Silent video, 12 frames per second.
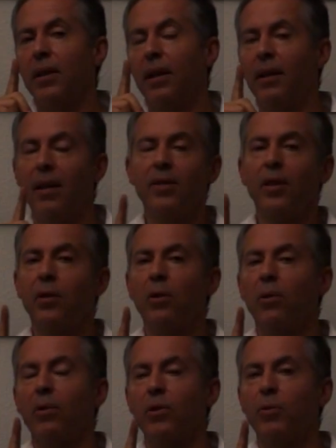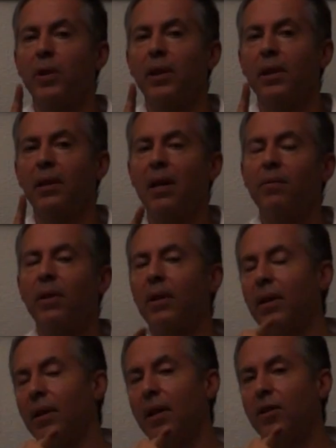unless the girl is really clever,
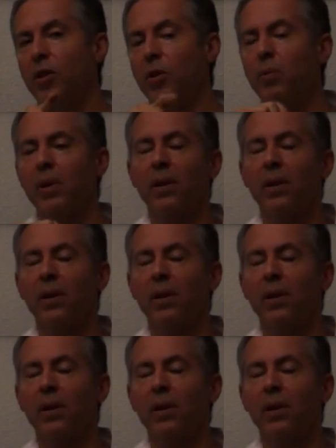unless you are